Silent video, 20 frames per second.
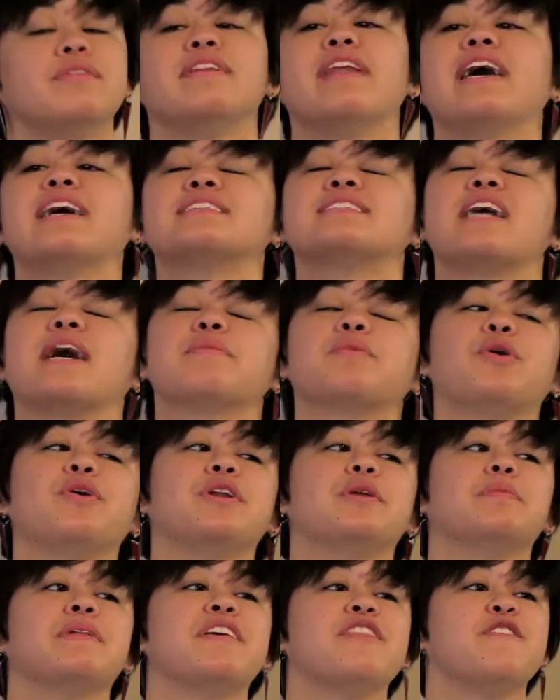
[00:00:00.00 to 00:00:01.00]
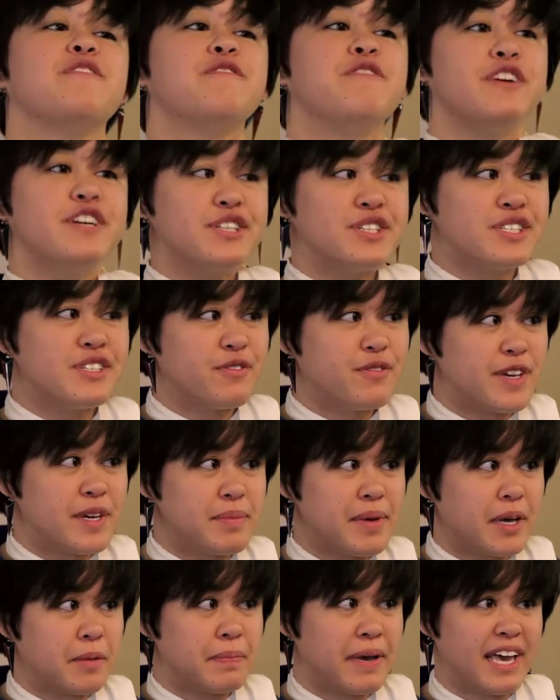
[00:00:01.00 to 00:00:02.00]
next I'm going to play the first
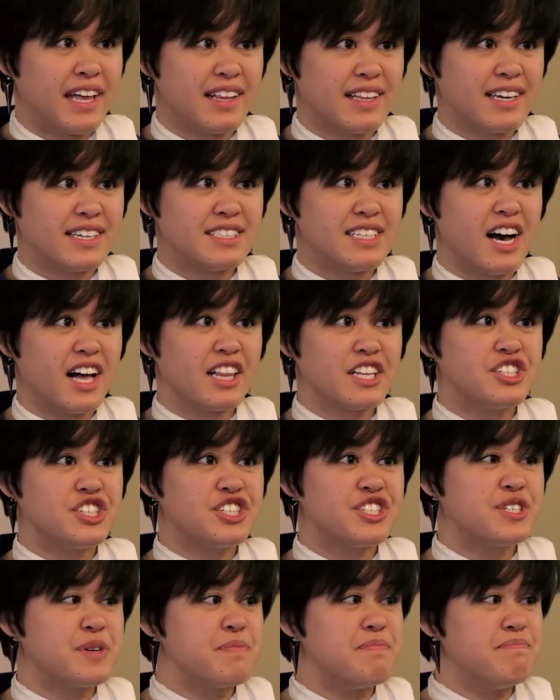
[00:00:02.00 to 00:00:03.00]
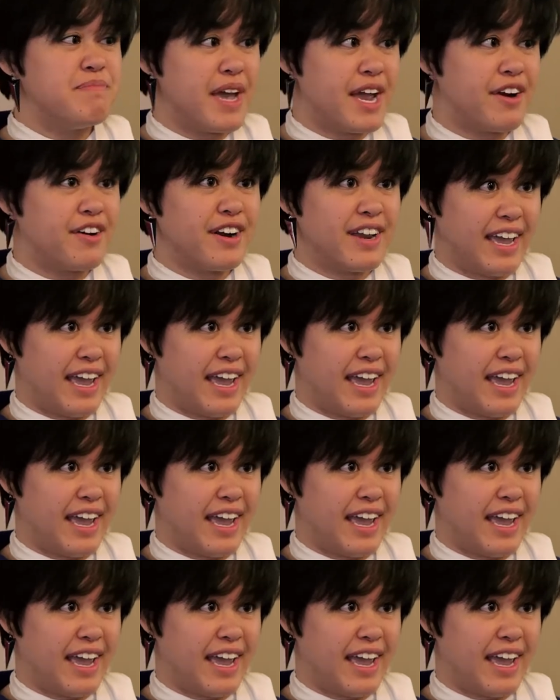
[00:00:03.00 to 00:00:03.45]
female paleontologist, Mary